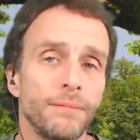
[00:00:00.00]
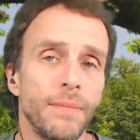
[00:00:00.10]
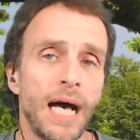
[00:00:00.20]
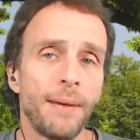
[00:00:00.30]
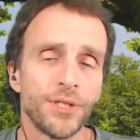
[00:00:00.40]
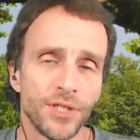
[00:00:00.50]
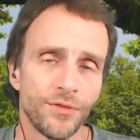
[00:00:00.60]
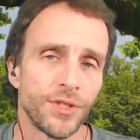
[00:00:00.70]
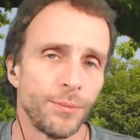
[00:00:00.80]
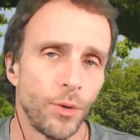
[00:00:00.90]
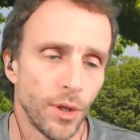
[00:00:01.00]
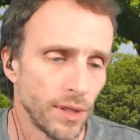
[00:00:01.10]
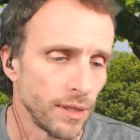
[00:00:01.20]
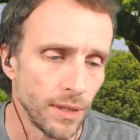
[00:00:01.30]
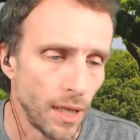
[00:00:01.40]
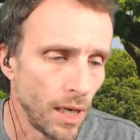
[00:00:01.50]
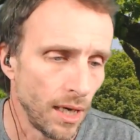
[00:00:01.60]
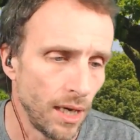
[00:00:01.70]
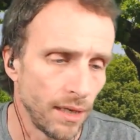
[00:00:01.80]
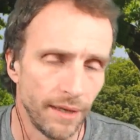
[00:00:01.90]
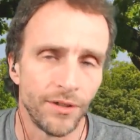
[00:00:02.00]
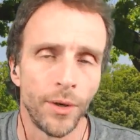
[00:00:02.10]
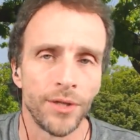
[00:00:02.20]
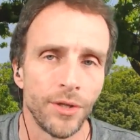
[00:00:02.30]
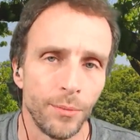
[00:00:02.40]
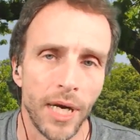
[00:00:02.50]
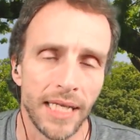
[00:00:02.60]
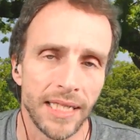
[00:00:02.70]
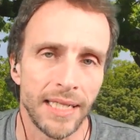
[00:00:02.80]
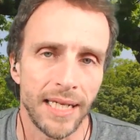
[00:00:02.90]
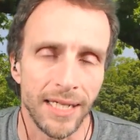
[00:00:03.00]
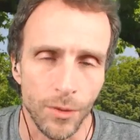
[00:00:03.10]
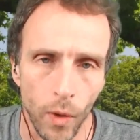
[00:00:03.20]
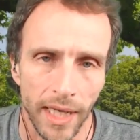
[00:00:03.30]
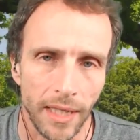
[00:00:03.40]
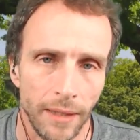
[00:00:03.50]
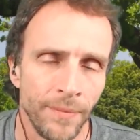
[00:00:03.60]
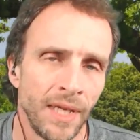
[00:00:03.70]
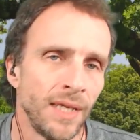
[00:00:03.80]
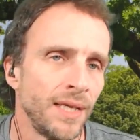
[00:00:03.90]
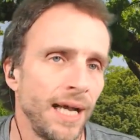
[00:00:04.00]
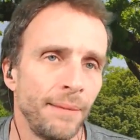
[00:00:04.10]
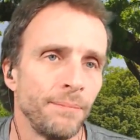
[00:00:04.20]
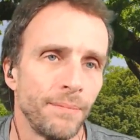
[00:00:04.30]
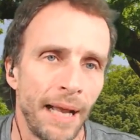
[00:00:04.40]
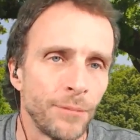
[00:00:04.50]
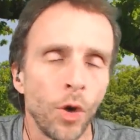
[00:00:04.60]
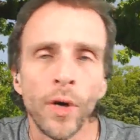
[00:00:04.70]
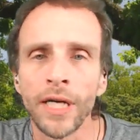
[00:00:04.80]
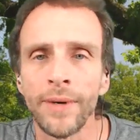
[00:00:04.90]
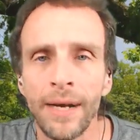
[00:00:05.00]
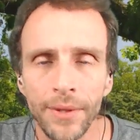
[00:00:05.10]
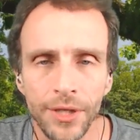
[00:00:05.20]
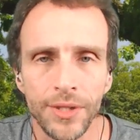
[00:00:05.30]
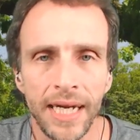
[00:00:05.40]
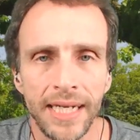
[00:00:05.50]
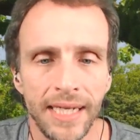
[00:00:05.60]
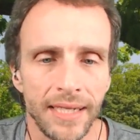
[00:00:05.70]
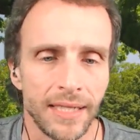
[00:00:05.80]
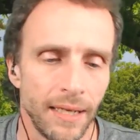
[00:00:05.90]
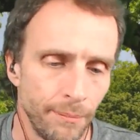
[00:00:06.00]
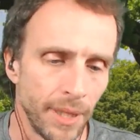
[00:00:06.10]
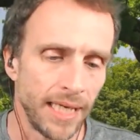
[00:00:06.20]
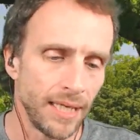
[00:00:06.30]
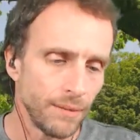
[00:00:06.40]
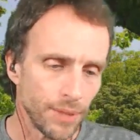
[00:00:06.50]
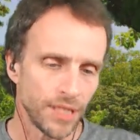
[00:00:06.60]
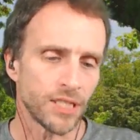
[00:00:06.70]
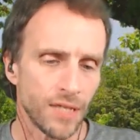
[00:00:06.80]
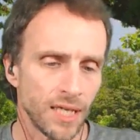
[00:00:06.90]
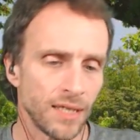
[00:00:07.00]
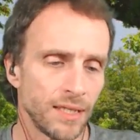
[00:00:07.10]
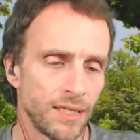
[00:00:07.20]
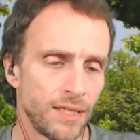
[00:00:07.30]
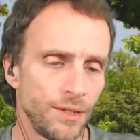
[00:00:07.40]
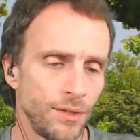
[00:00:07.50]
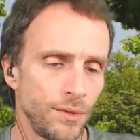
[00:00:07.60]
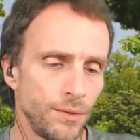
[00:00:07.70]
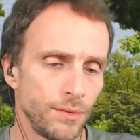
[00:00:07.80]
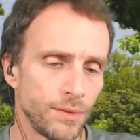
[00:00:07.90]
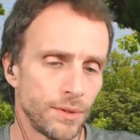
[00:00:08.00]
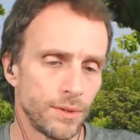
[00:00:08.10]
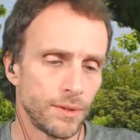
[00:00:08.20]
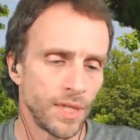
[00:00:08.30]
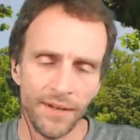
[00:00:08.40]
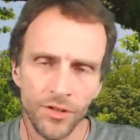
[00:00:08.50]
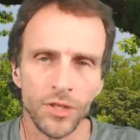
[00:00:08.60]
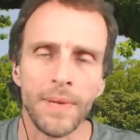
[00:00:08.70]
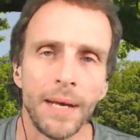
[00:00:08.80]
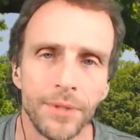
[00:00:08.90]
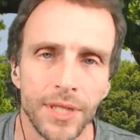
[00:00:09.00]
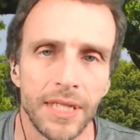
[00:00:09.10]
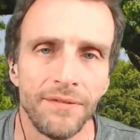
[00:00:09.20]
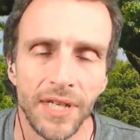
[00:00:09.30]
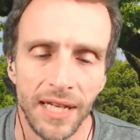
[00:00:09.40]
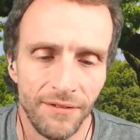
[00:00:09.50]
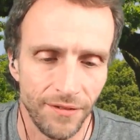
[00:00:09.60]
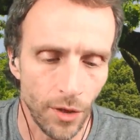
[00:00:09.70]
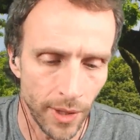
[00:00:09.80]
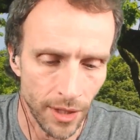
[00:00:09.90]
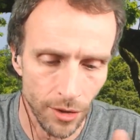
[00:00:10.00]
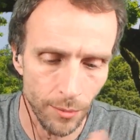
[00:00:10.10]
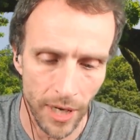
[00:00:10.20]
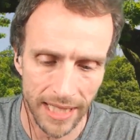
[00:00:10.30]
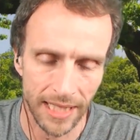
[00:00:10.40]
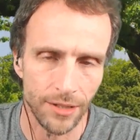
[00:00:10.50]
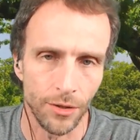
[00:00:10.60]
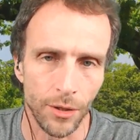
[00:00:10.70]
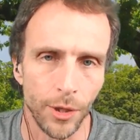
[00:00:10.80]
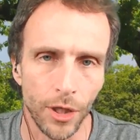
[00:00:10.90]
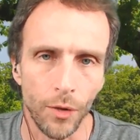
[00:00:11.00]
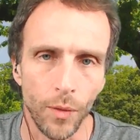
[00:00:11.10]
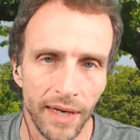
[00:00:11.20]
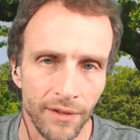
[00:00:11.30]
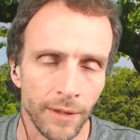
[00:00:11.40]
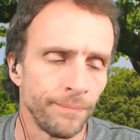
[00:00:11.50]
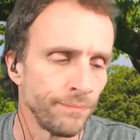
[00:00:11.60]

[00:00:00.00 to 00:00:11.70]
options for support of going through the process as well. I'm toying around with those ideas, but just to give you some options if going through the process through the book or whatever